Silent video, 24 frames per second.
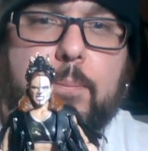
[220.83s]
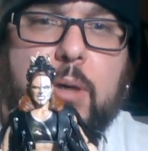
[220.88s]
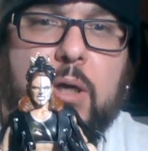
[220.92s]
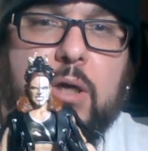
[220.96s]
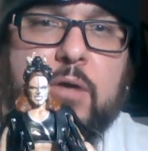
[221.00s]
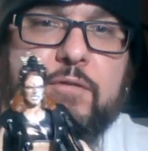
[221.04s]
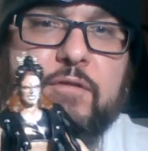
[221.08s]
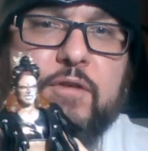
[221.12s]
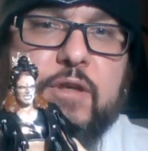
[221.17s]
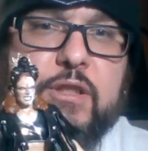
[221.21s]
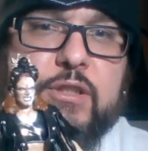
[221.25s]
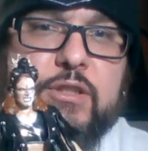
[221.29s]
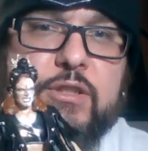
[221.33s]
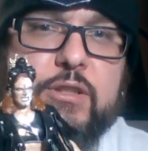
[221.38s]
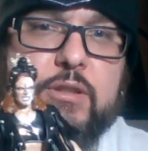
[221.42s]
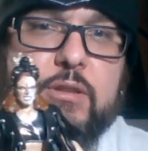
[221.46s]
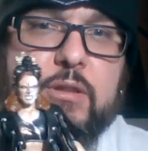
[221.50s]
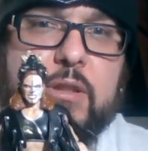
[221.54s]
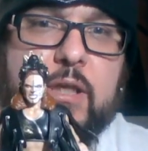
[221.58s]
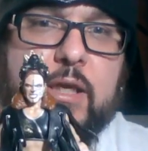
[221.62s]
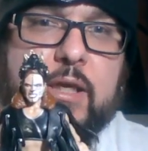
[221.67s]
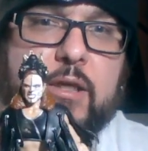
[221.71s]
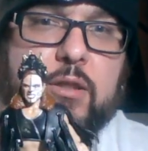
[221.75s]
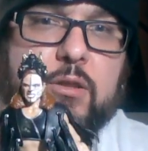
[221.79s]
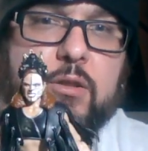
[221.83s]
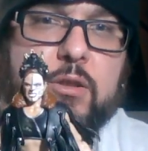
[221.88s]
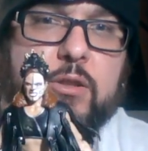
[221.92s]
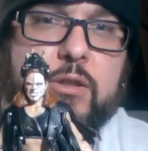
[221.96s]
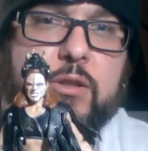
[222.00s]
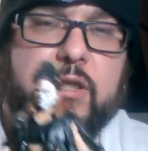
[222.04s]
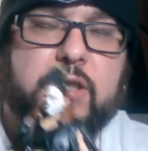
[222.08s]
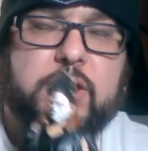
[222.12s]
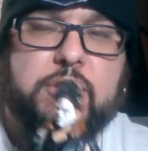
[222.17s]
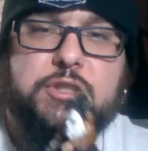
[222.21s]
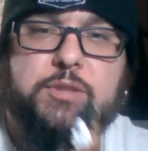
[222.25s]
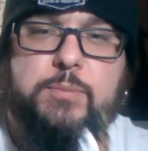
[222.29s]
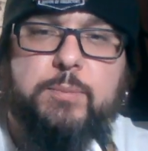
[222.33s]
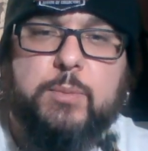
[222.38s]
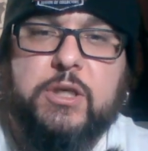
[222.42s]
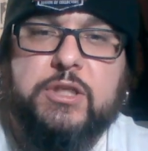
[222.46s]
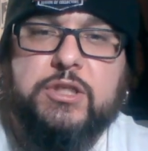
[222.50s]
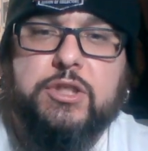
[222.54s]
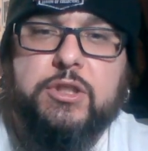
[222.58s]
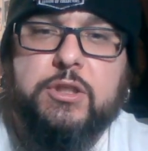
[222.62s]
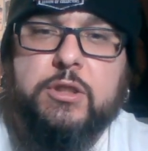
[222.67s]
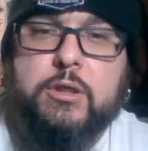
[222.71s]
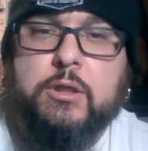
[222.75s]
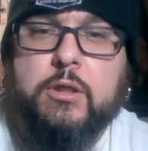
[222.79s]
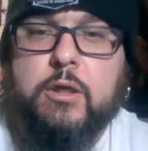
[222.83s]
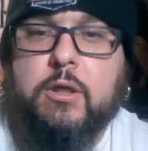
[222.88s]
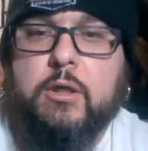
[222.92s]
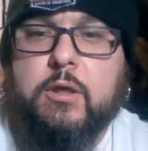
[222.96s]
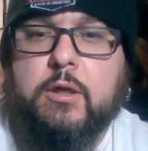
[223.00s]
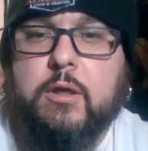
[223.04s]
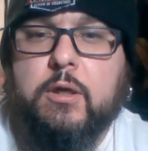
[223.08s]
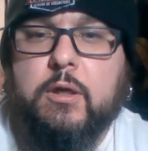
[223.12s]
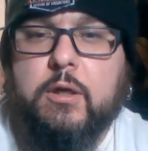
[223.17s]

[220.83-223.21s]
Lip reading: Perfect like look and expression.